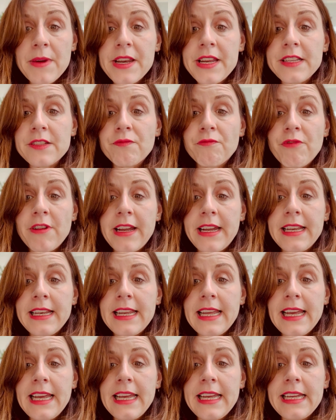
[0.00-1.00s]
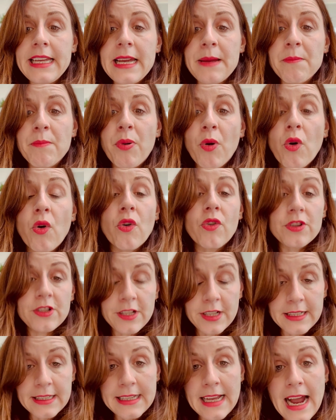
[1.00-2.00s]
and it's really
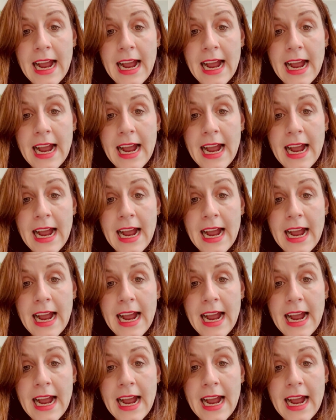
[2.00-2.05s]
important to